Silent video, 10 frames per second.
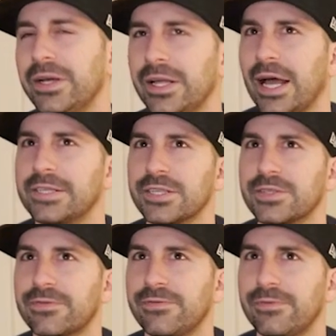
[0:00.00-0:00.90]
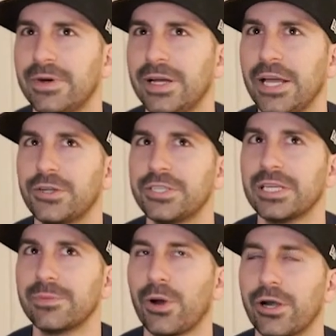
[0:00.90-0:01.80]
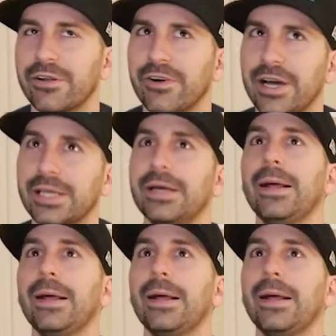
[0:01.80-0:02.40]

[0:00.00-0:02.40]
It's this interesting part of like